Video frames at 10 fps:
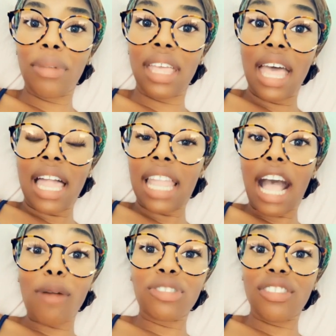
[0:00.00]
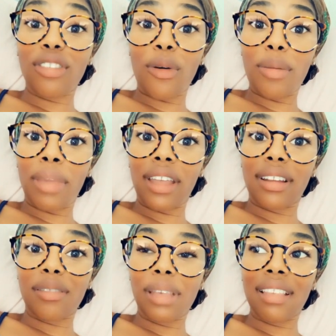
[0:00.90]
And like, I was just so
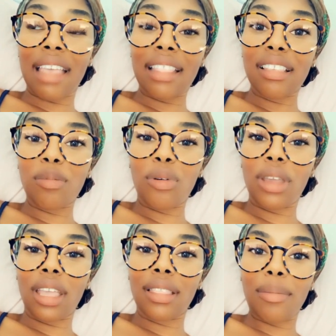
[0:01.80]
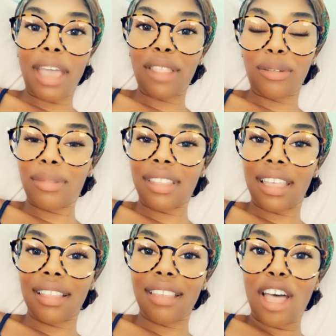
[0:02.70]
embarrassed because at this point the bathroom
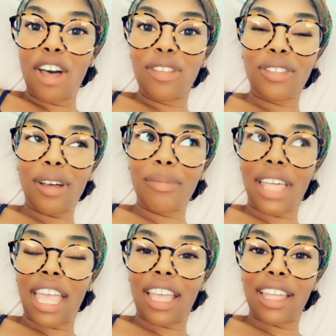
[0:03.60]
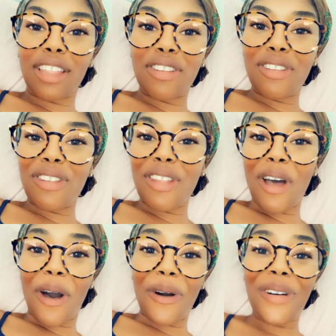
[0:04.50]
stinks. So I'm like,
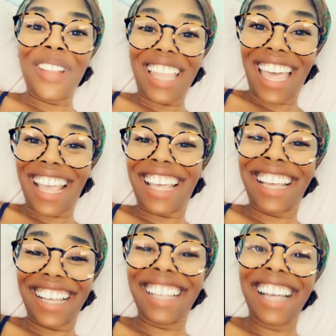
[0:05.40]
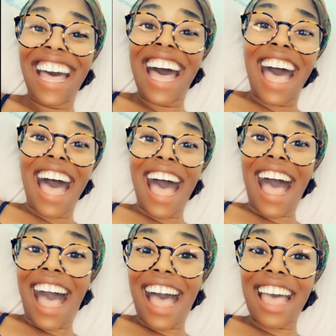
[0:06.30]
no,
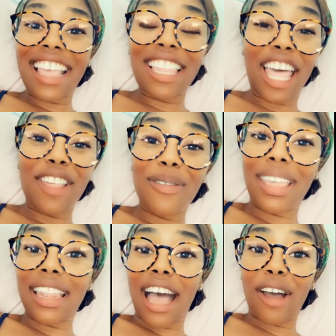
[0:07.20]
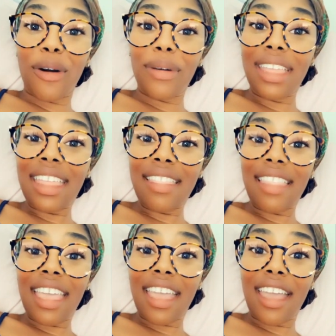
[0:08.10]
you cannot go in
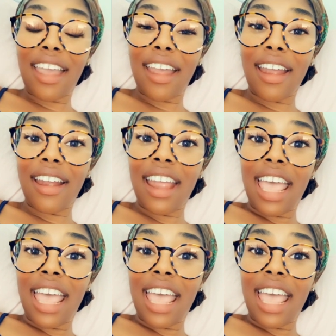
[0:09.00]
there.